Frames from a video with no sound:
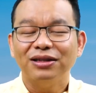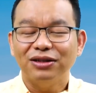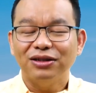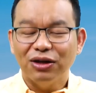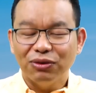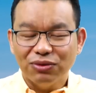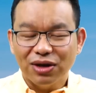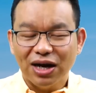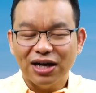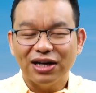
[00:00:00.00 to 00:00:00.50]

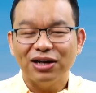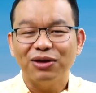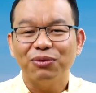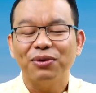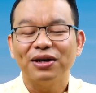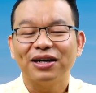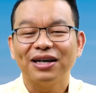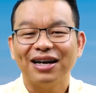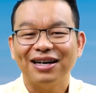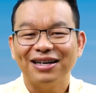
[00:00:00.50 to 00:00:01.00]
No gunny
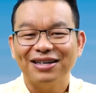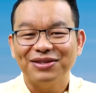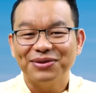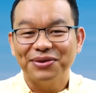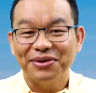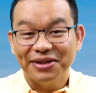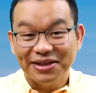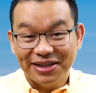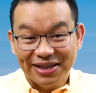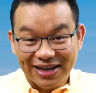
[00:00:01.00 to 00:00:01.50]
win can
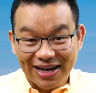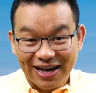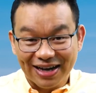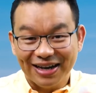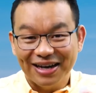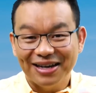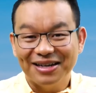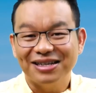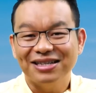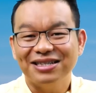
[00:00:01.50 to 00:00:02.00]
is they have
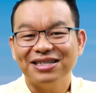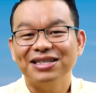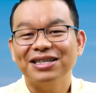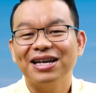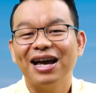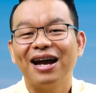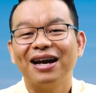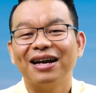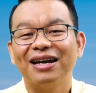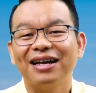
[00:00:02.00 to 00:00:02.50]
get a
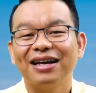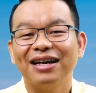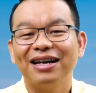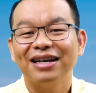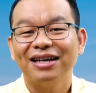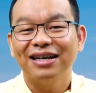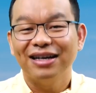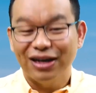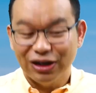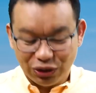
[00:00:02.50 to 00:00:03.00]
jayare.
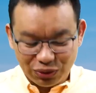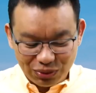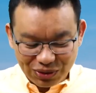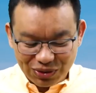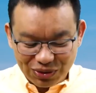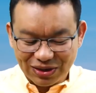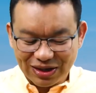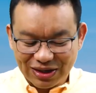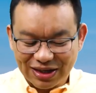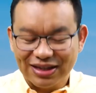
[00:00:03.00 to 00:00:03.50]
A
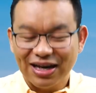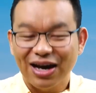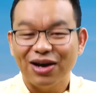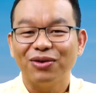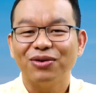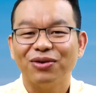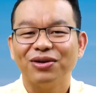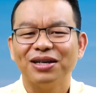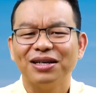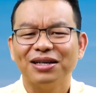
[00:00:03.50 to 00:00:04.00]
tweet on it,
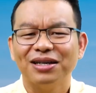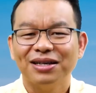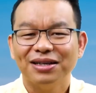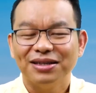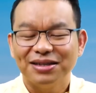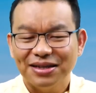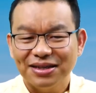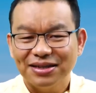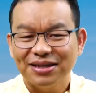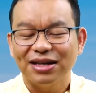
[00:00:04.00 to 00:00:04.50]
tar on it.
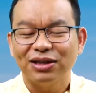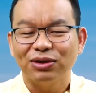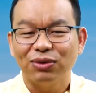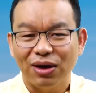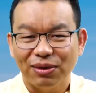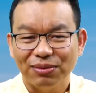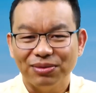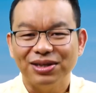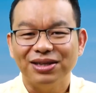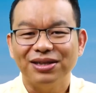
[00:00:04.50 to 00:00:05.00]
Says I do
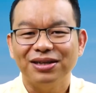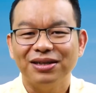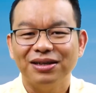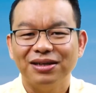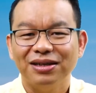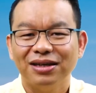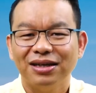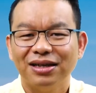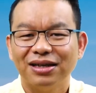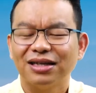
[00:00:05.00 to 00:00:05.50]
a
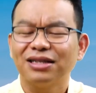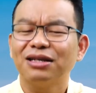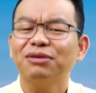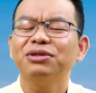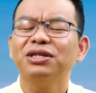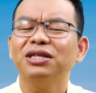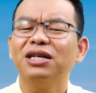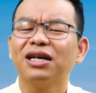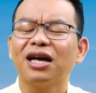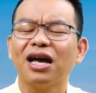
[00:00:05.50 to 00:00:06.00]
be. I don't
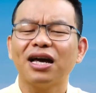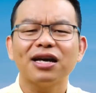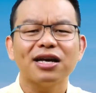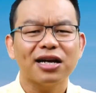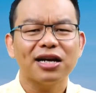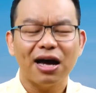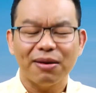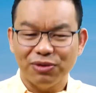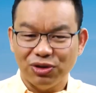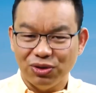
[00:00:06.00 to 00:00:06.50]
need a
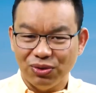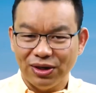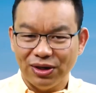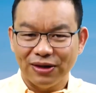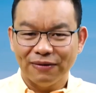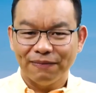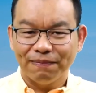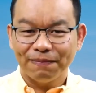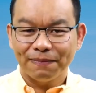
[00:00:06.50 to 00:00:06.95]
ganganamage.